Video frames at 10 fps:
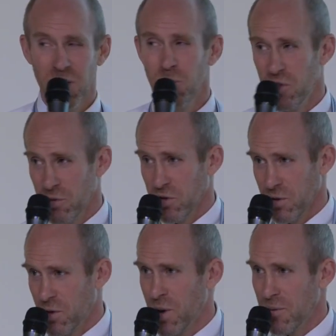which are also
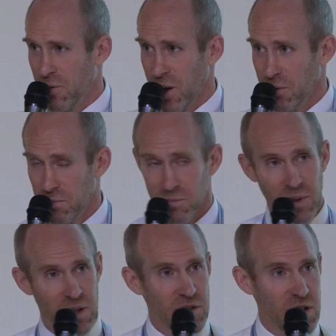quite fun
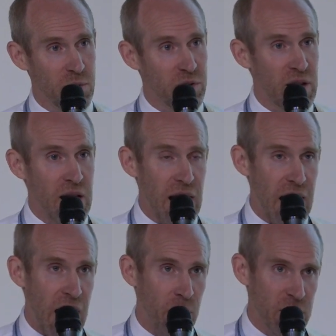to deal with,
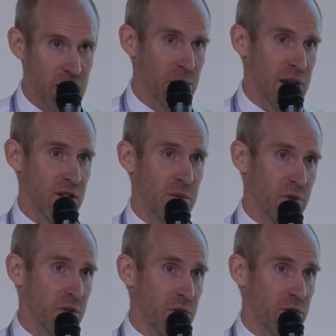and we can make the
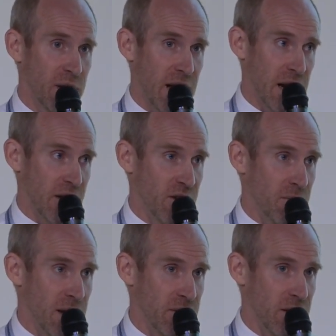improvements. We can actually
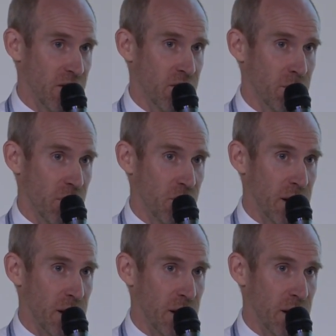make things much